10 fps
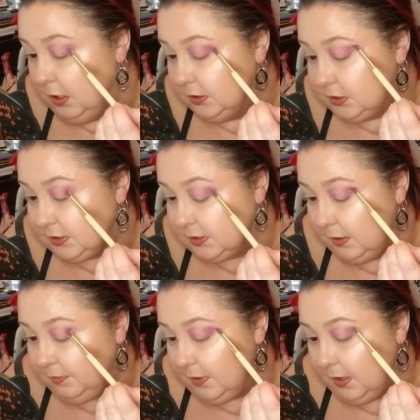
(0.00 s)
It's the
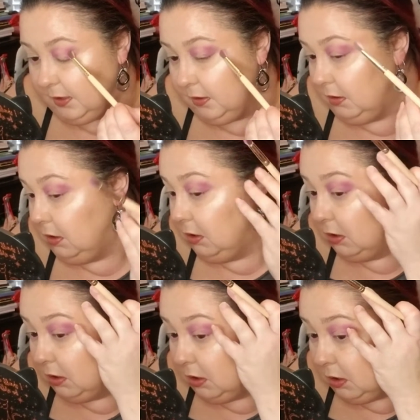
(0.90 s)
same thing
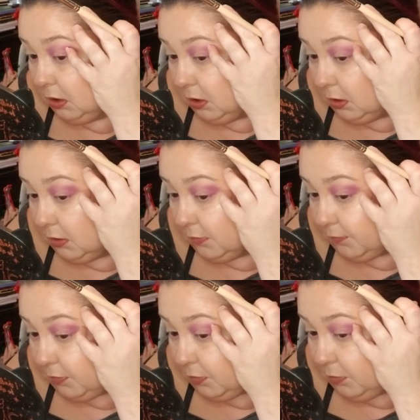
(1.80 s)

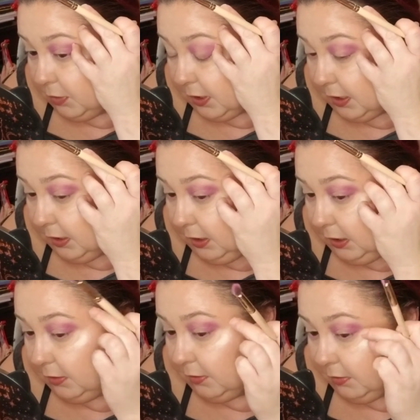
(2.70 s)
from what I
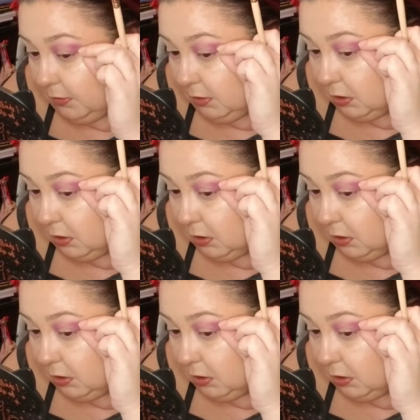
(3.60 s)
hear.